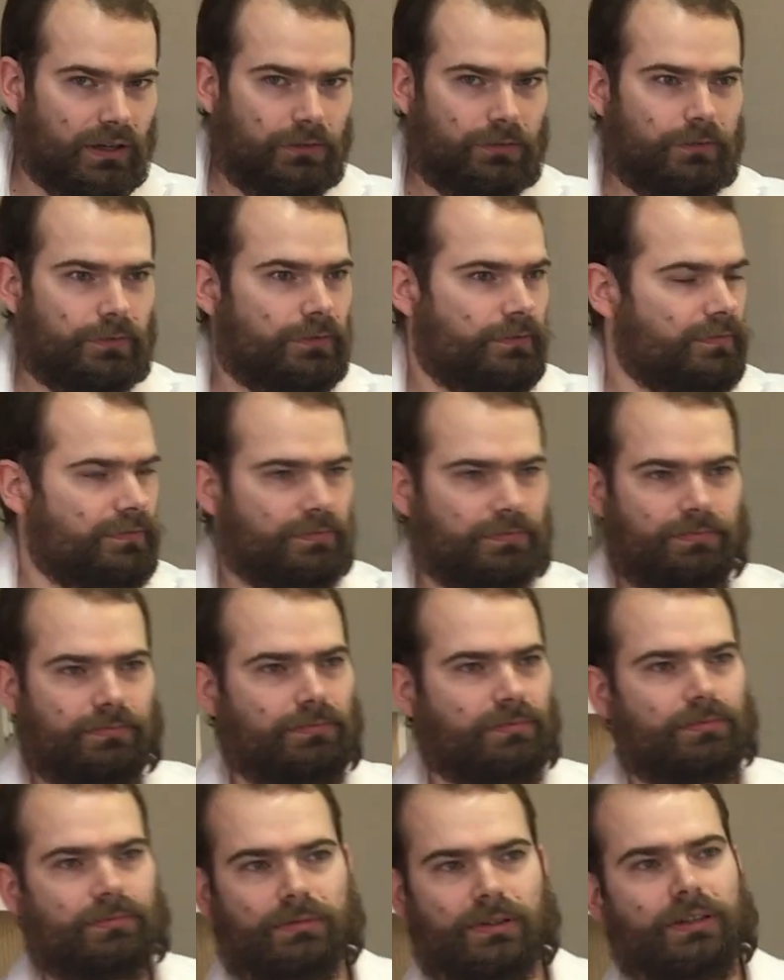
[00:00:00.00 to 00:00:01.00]

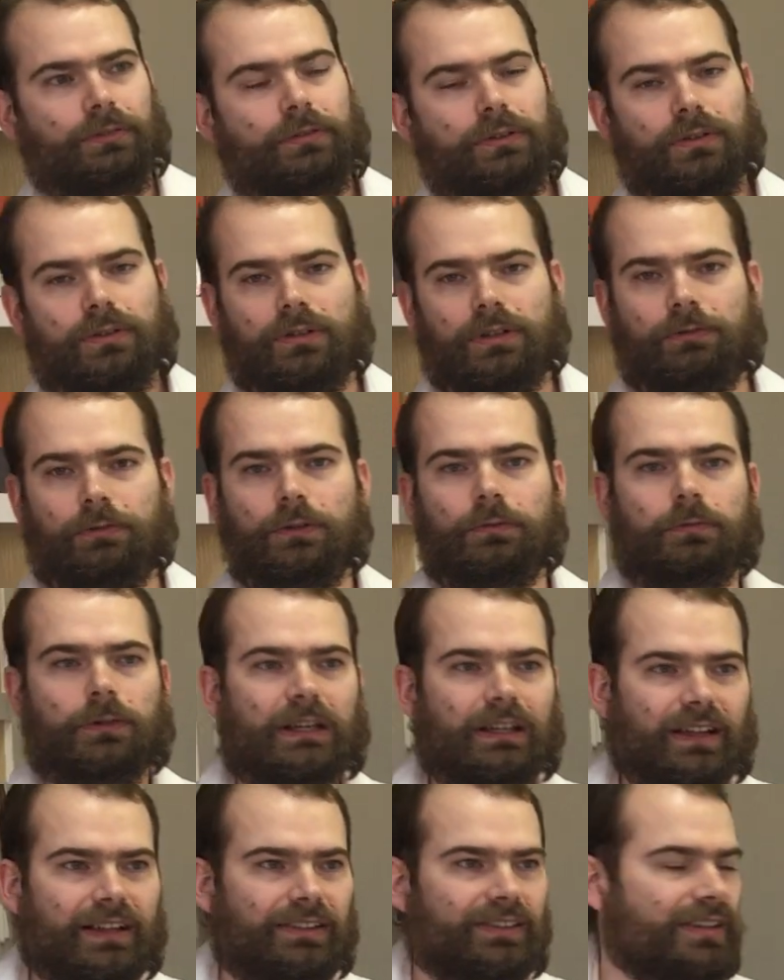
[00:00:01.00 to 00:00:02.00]
If you
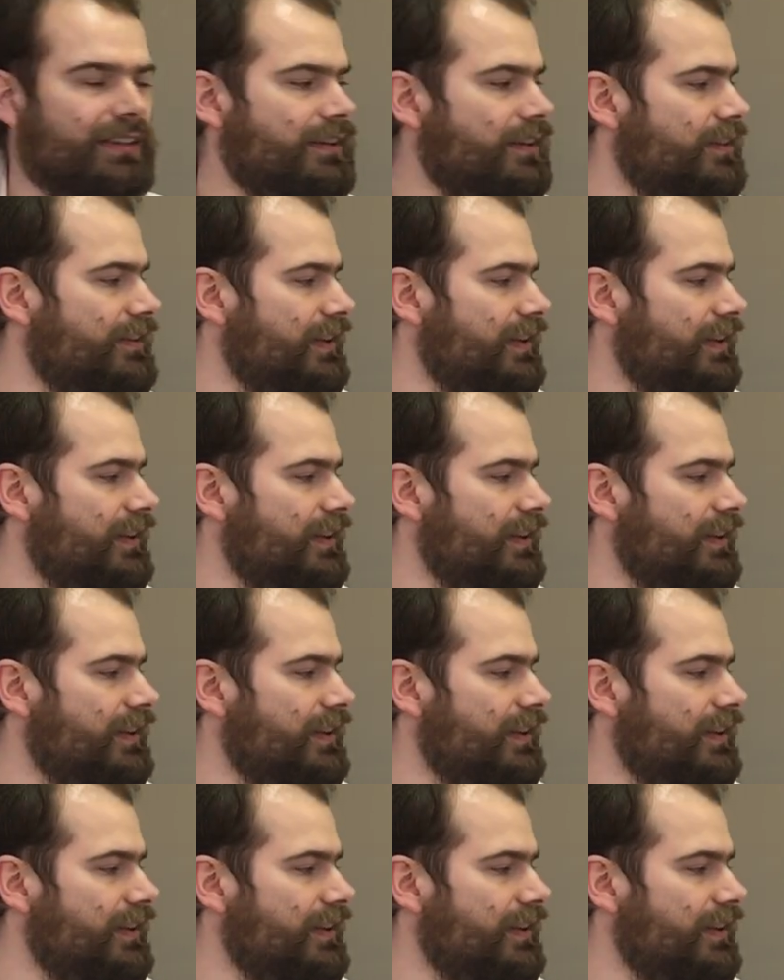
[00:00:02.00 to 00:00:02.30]
freelance here,